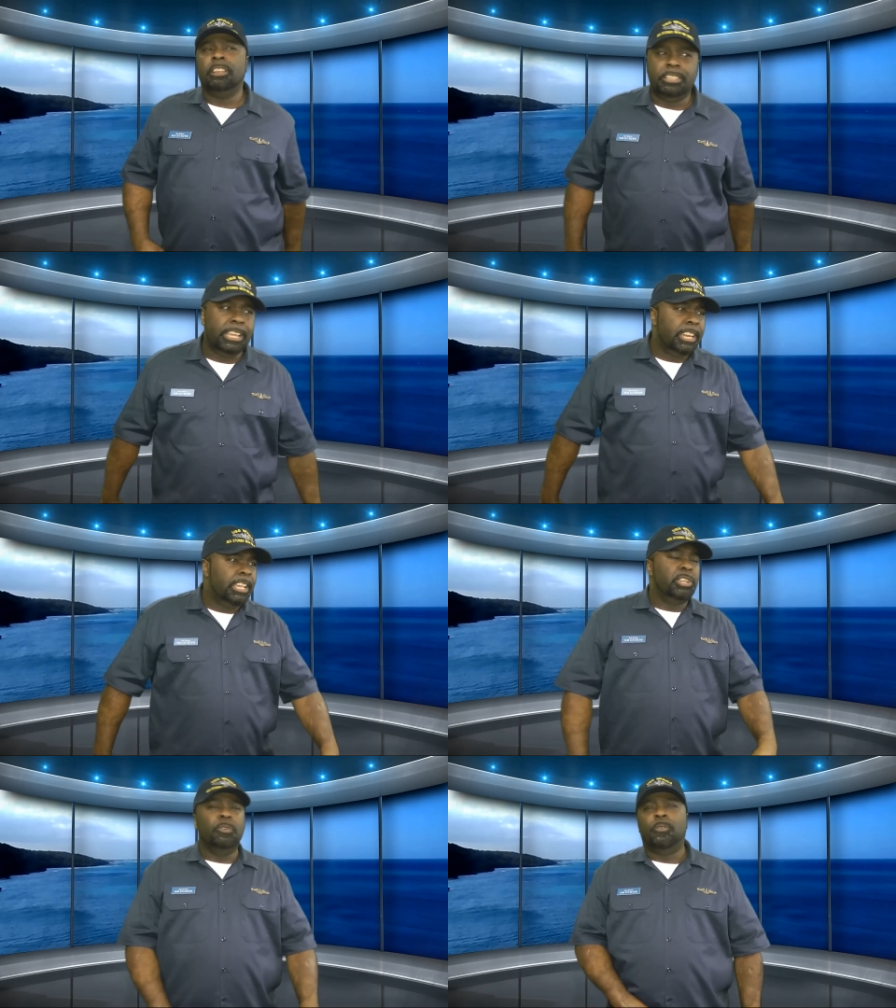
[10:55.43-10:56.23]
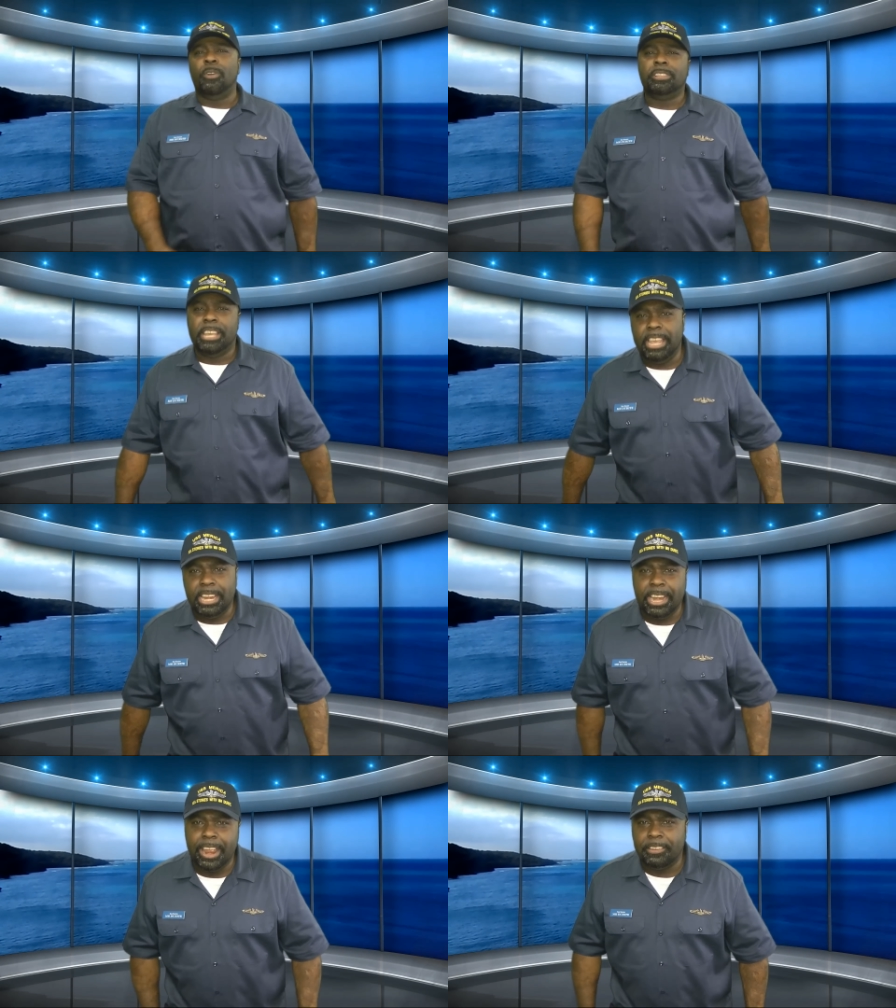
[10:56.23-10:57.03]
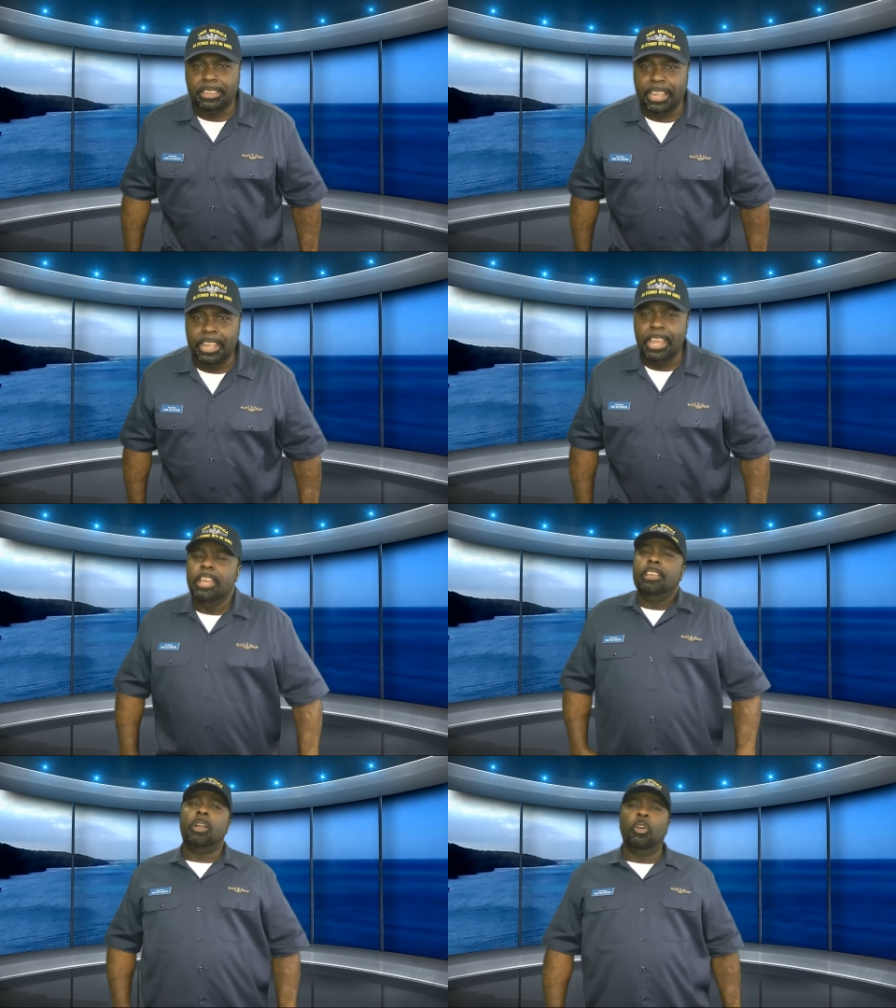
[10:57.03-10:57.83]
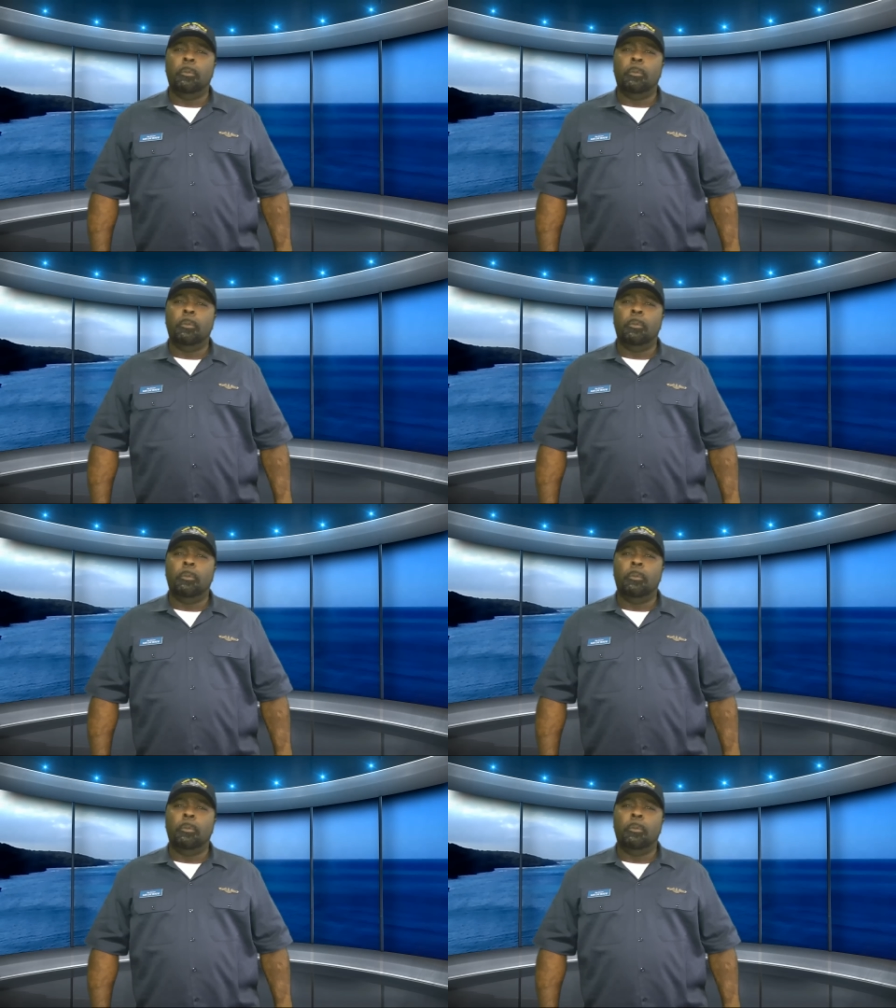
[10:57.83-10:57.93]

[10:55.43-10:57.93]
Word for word: DD214 and everything, you go to